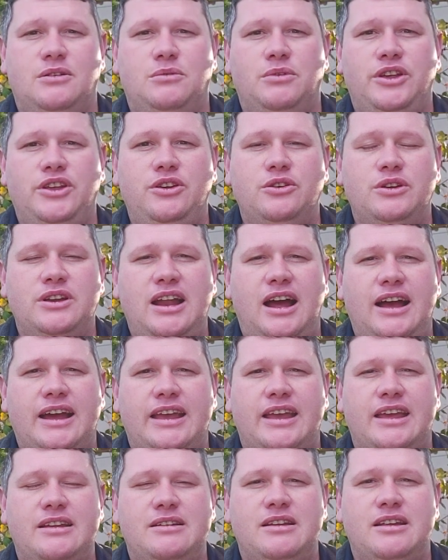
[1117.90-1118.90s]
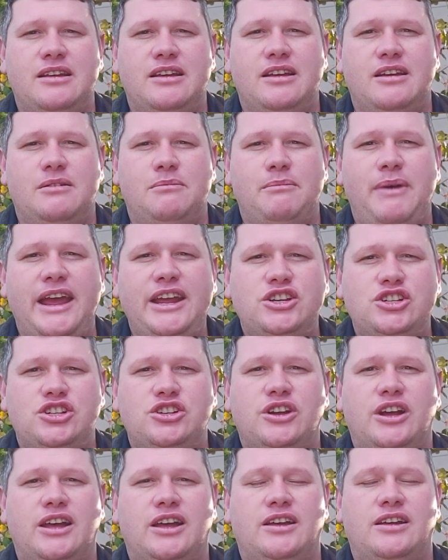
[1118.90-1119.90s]
where you and I can make
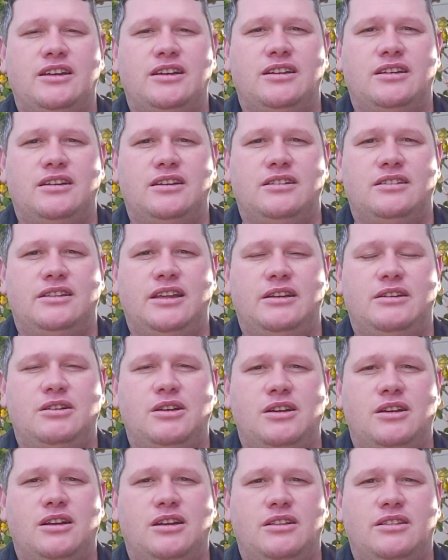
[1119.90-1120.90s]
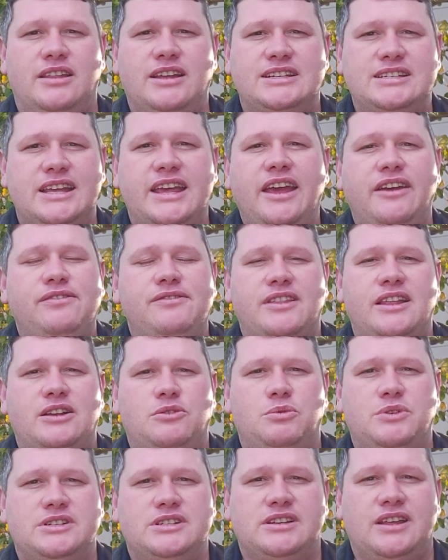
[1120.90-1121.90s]
sure that this gift
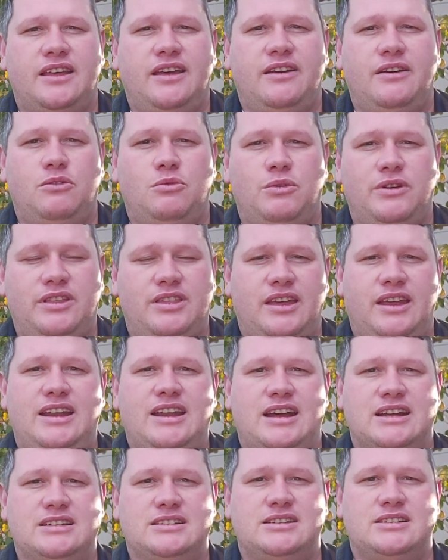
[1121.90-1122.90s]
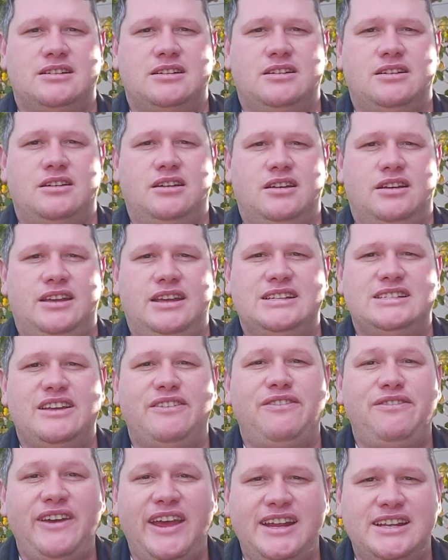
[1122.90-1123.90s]
that was within us is
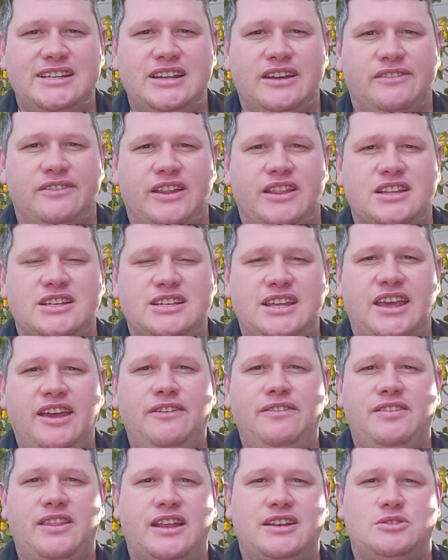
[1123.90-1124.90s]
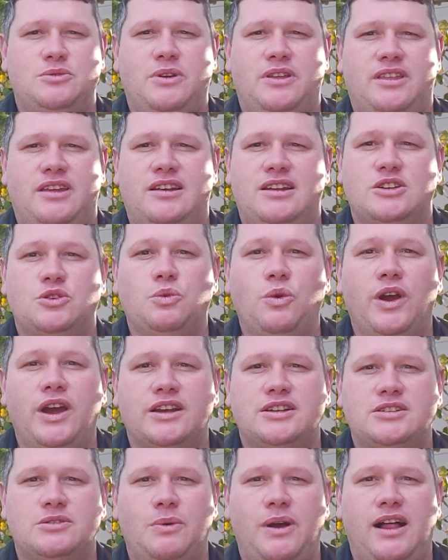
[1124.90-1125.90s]
effective, and this gift that's within us
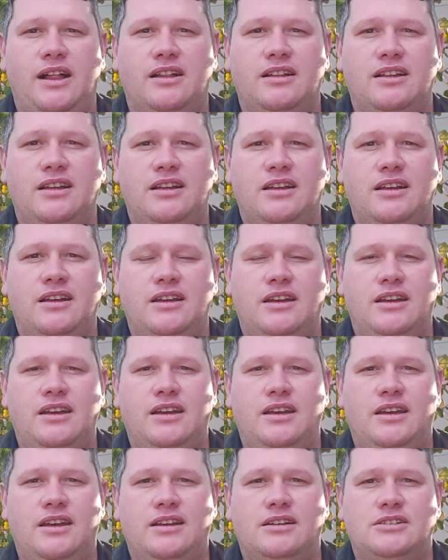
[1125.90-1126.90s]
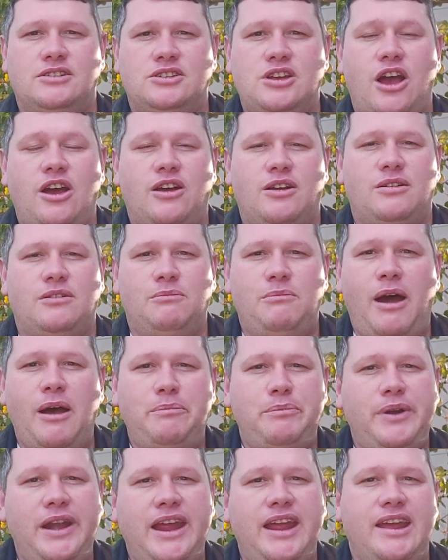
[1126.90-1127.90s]
works well. So my
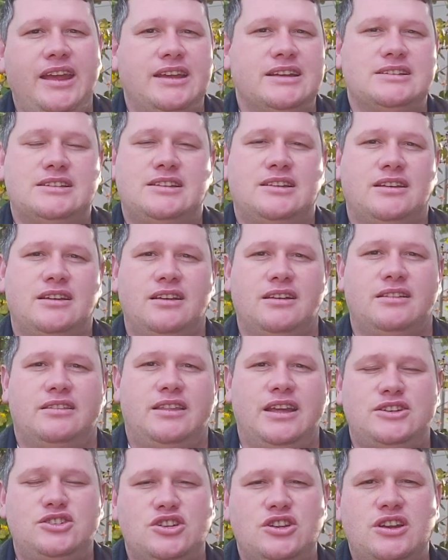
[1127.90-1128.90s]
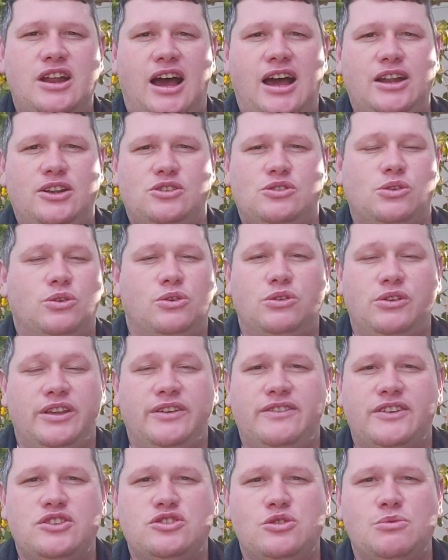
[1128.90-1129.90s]
prayer is that tonight or
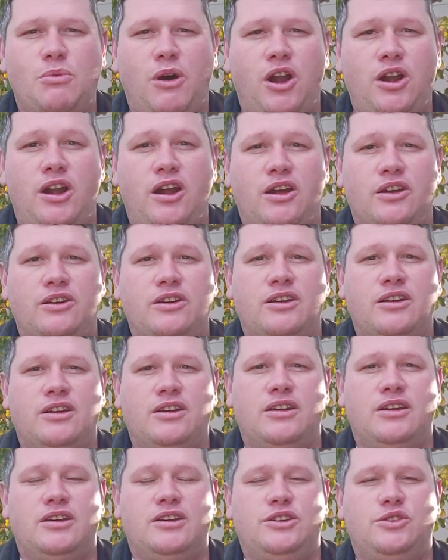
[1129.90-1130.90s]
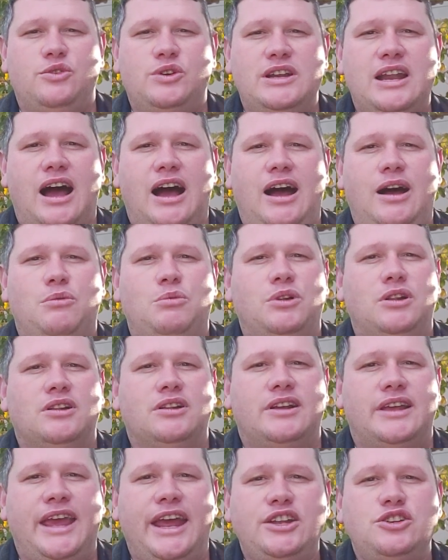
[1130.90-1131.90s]
even tomorrow, you and I
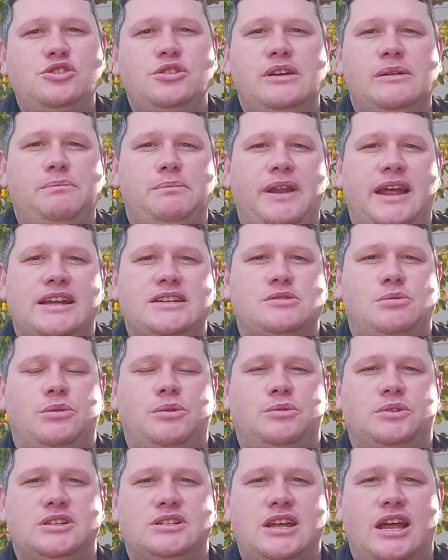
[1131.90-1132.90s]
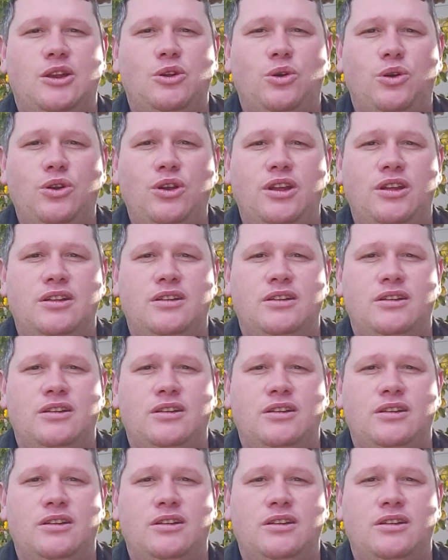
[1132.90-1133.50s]
will get to a place where we will say, "Lord,